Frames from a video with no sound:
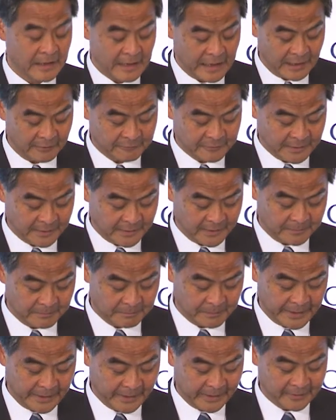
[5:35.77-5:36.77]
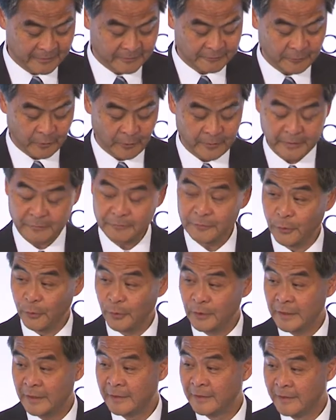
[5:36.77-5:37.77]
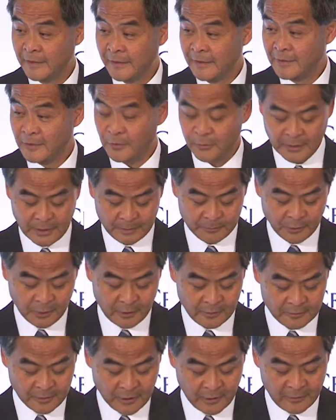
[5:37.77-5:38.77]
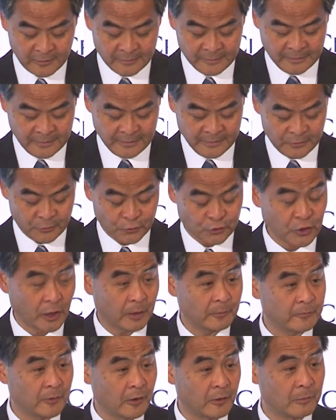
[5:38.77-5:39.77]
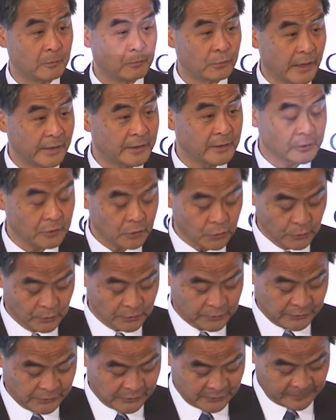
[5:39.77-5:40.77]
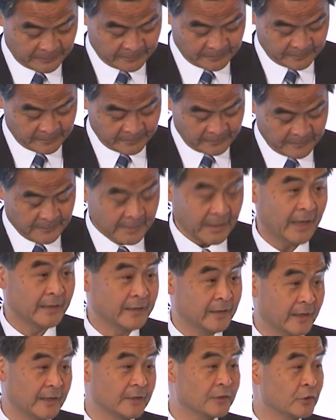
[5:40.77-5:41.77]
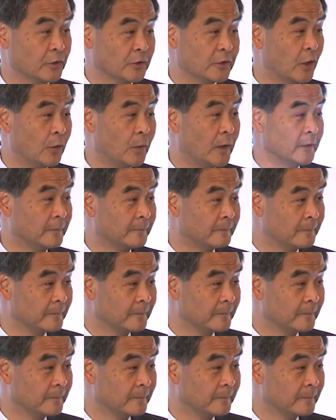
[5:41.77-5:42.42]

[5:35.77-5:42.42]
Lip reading: after paying for their food to come to Hong Kong to shop for branded goods, and the list could go on.